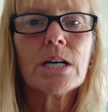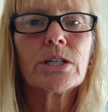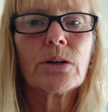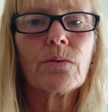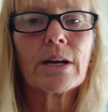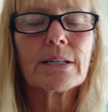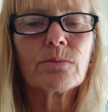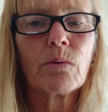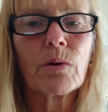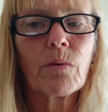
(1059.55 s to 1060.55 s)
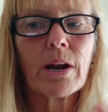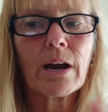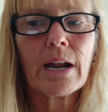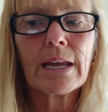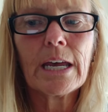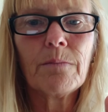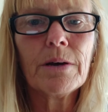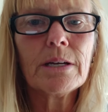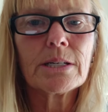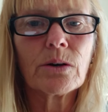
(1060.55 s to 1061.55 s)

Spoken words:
So that's where we want to kind of keep it.